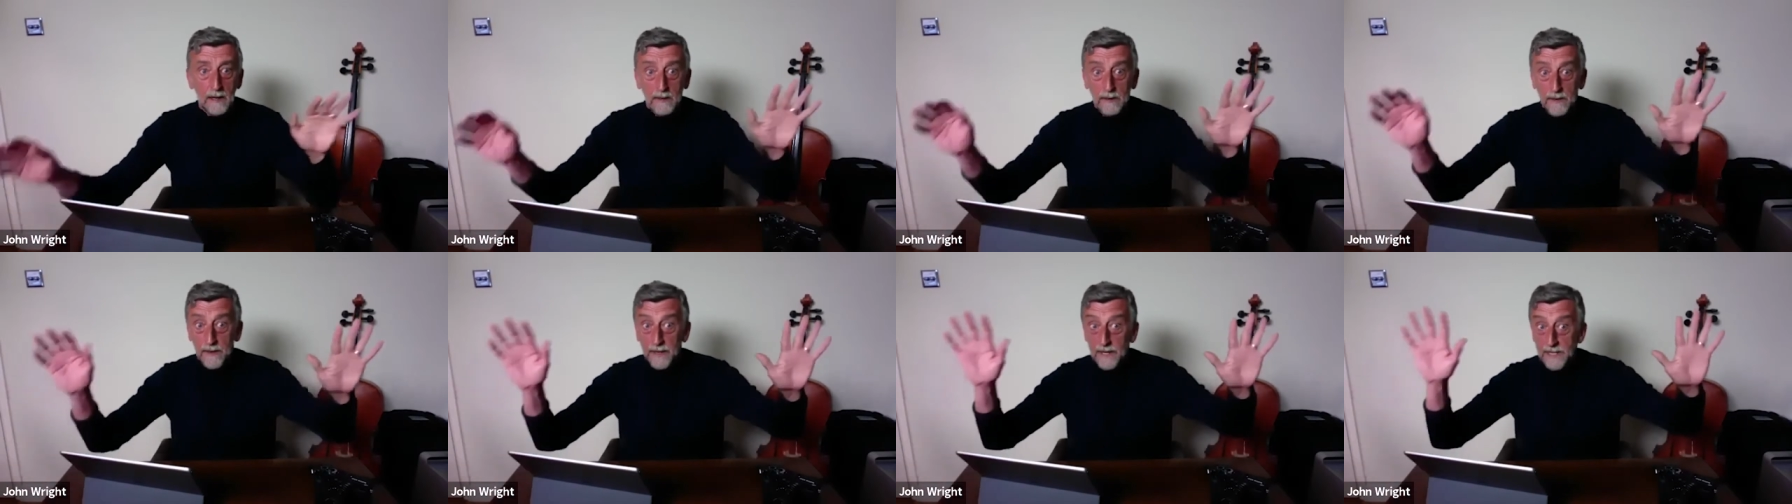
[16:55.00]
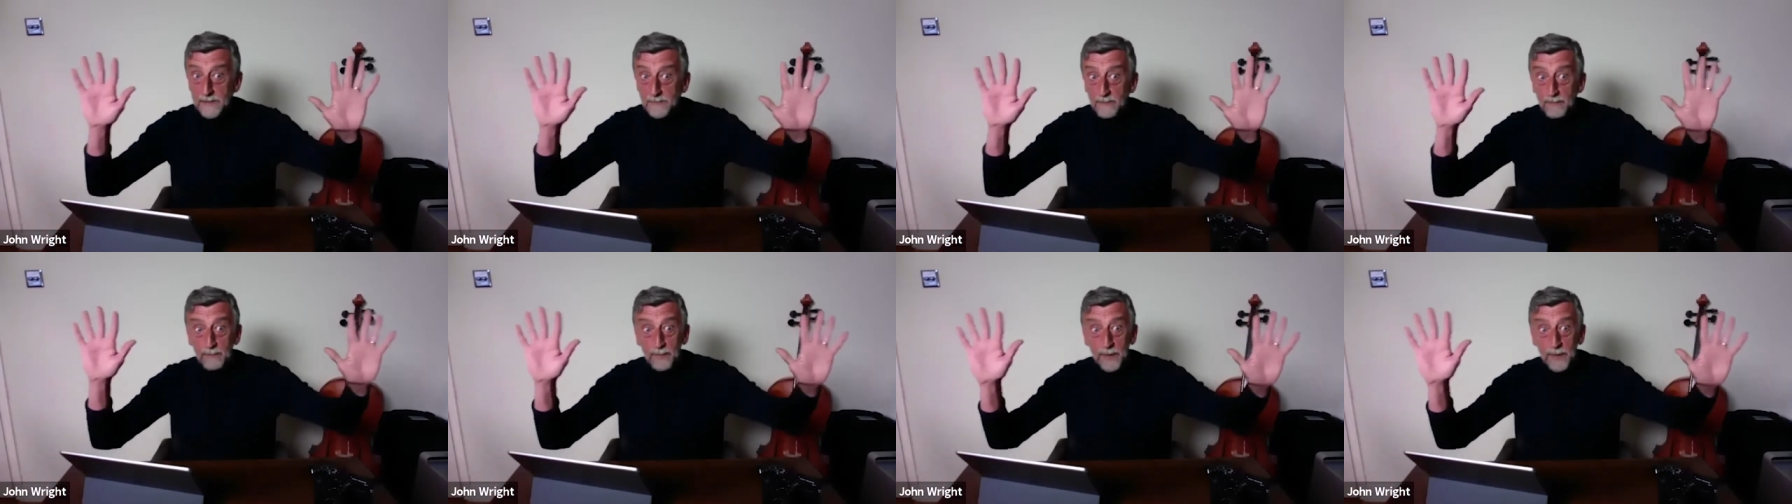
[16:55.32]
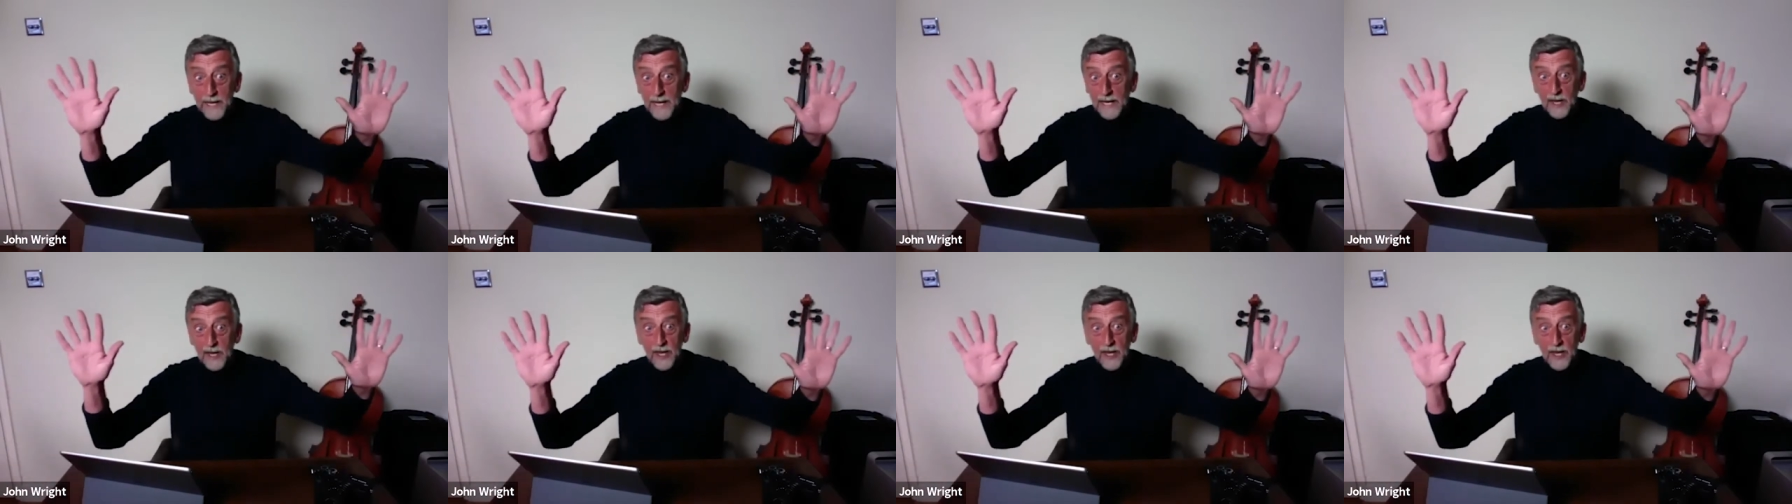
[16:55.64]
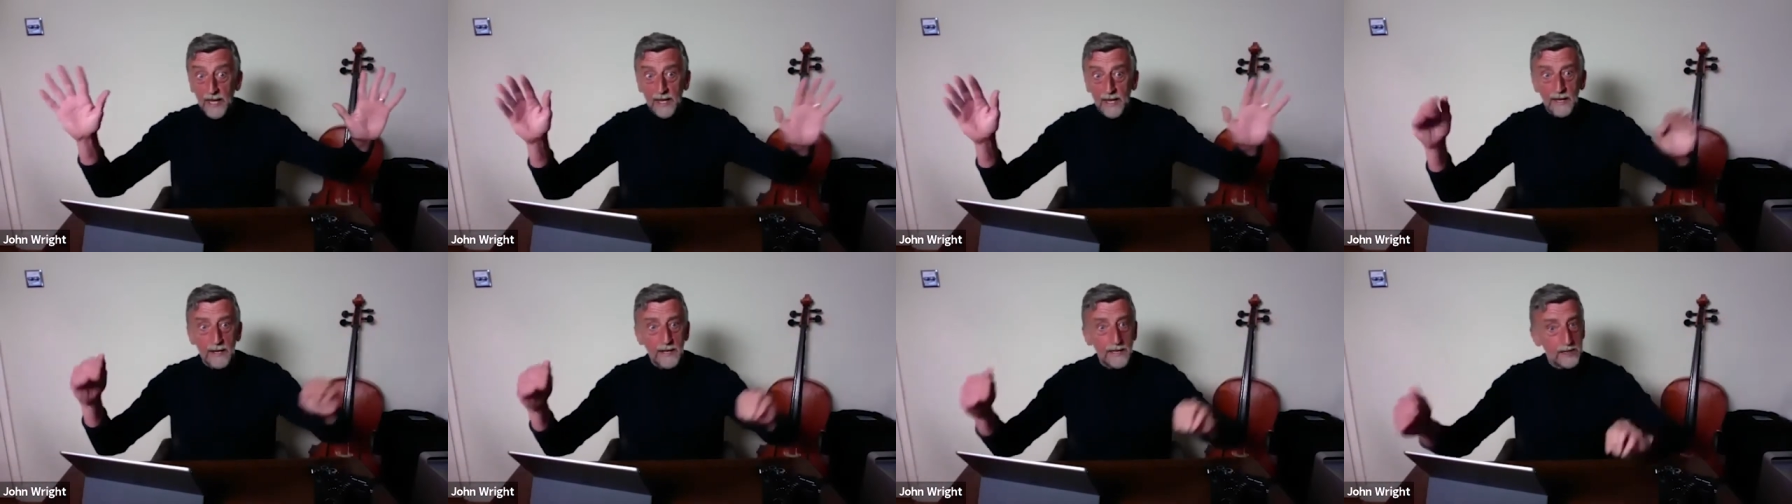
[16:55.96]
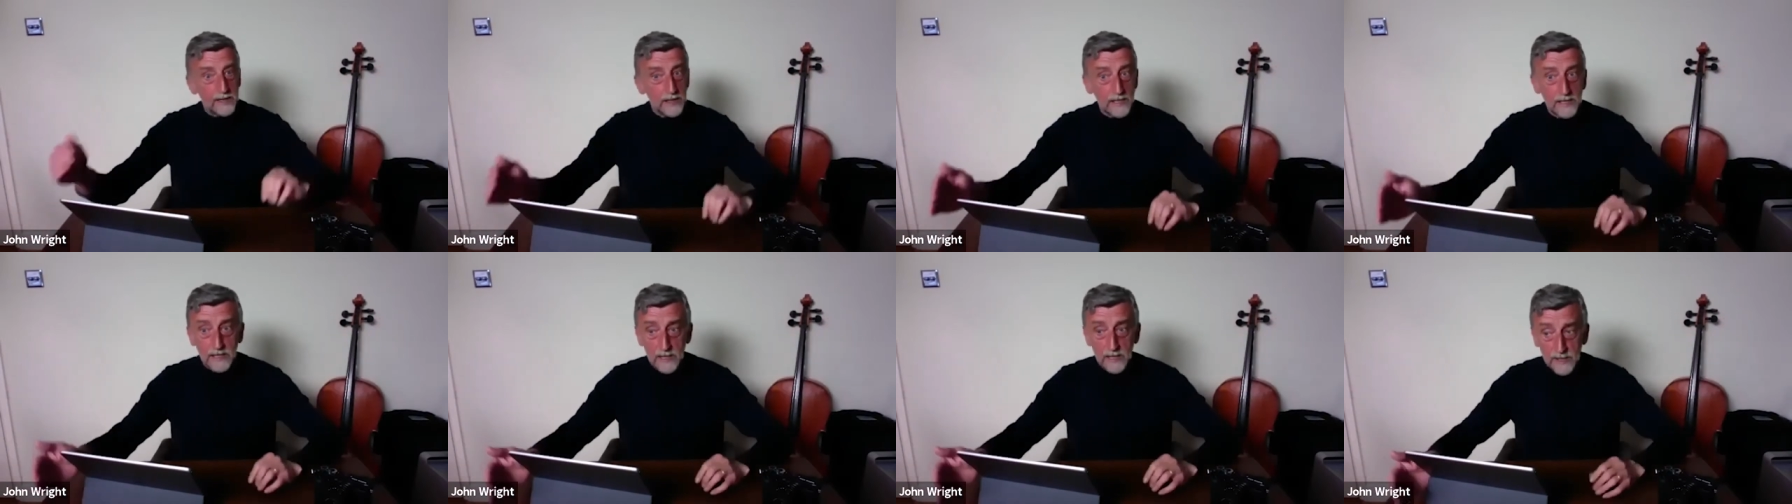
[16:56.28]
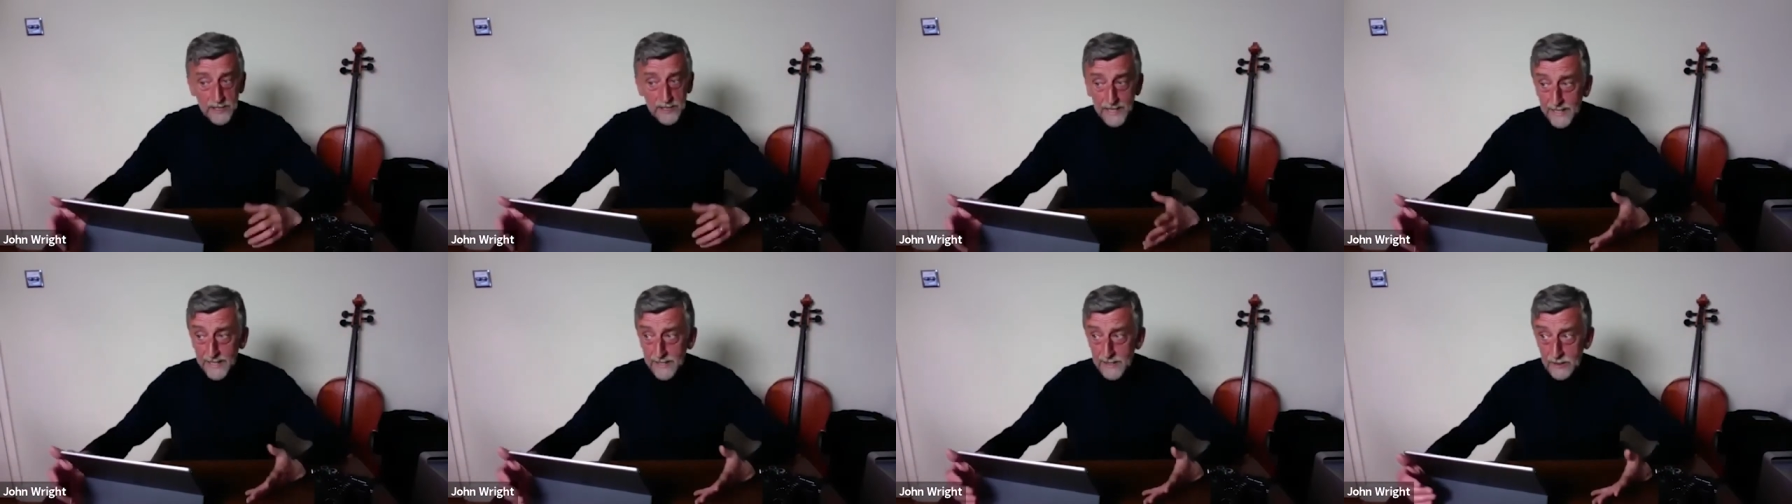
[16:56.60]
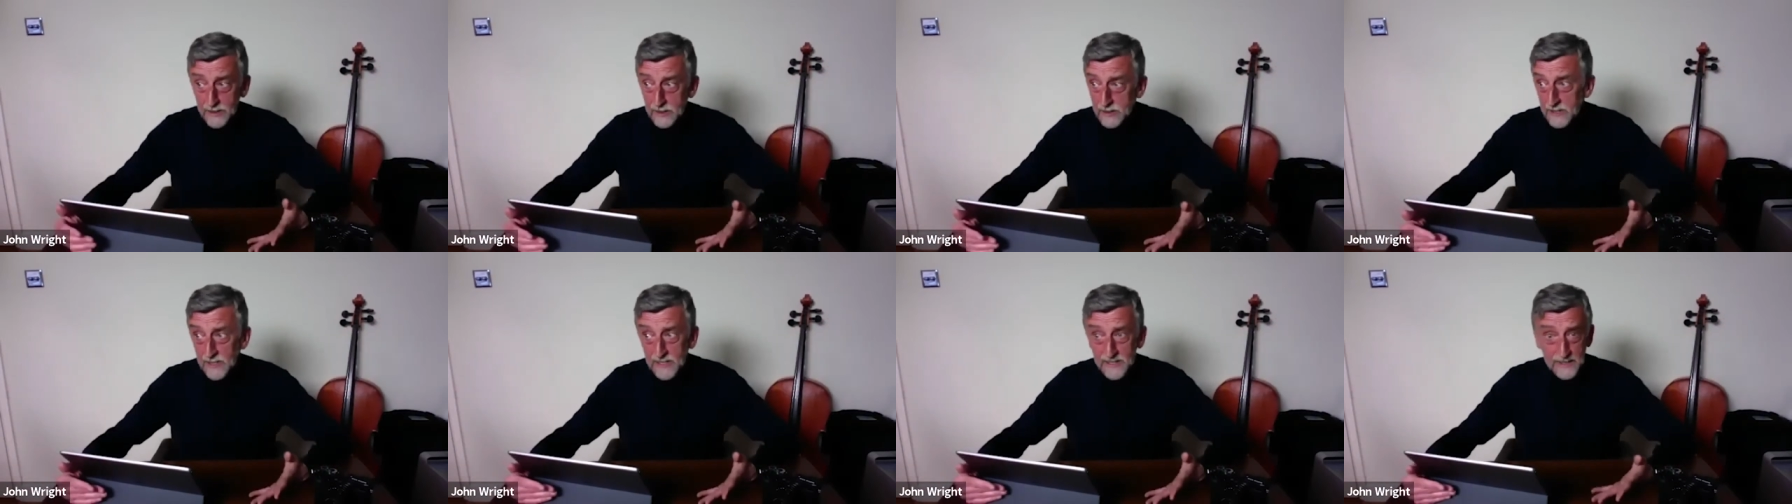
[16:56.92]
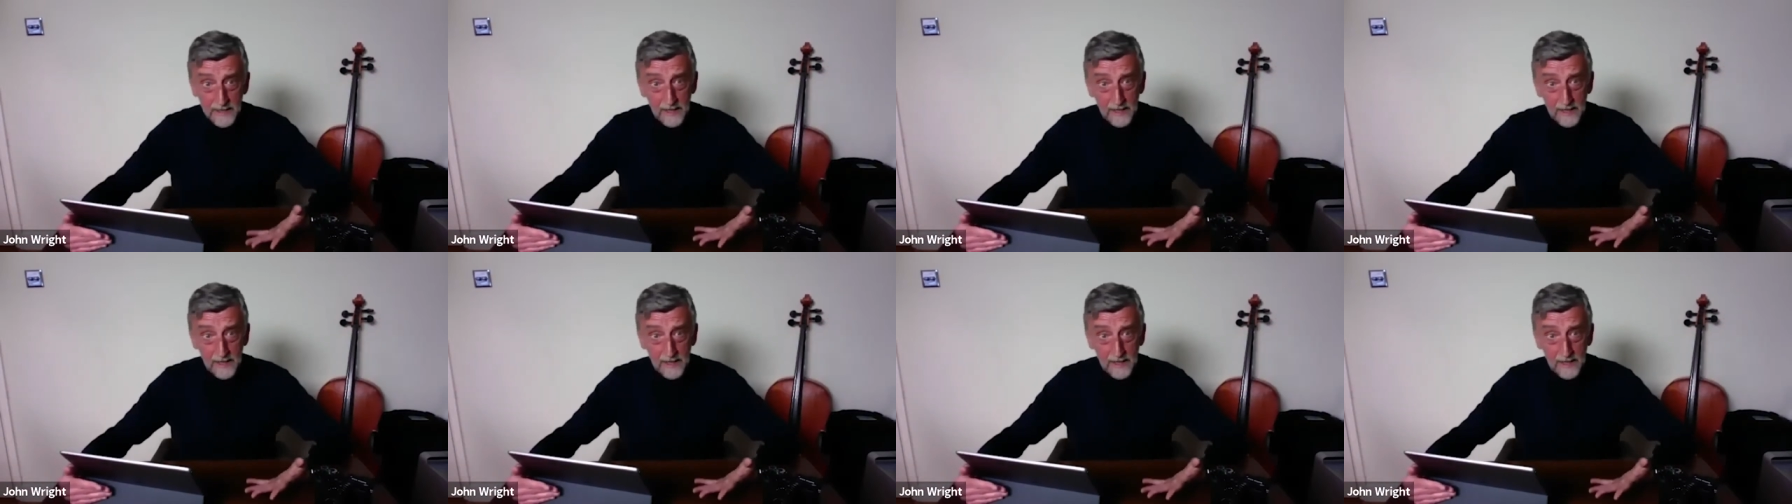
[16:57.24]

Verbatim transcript: this big thing and it just turns it into just